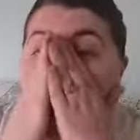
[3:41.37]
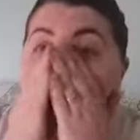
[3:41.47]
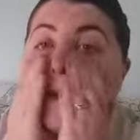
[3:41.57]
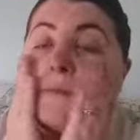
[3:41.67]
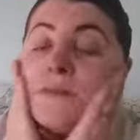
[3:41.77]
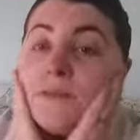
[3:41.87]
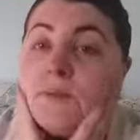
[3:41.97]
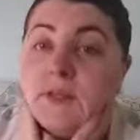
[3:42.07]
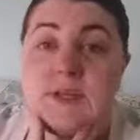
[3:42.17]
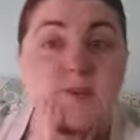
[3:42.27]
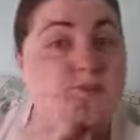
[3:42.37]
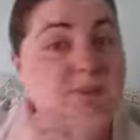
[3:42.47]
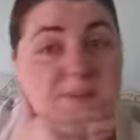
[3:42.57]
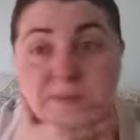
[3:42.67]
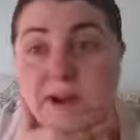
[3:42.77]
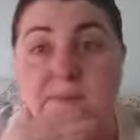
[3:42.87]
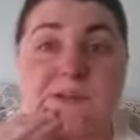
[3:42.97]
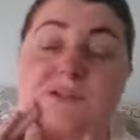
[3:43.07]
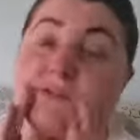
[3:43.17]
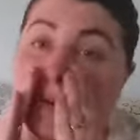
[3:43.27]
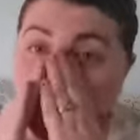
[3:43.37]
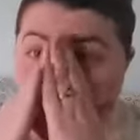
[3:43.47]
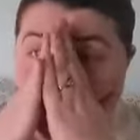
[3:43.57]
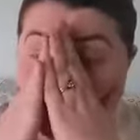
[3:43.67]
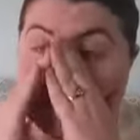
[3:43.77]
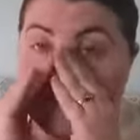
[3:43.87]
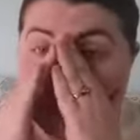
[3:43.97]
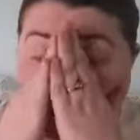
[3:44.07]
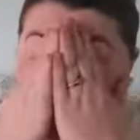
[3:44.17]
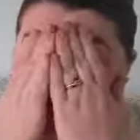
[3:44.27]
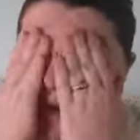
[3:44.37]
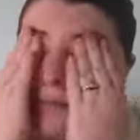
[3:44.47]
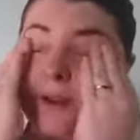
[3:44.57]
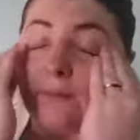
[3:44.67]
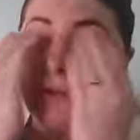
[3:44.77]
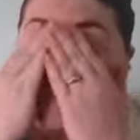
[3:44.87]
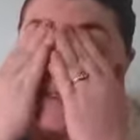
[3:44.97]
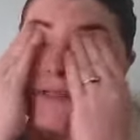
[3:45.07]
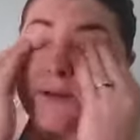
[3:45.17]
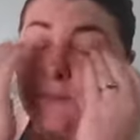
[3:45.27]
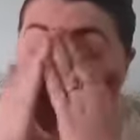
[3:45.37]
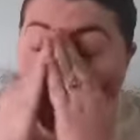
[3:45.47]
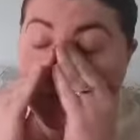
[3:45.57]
I don't typically use face primers, but I usually do use eye primers, so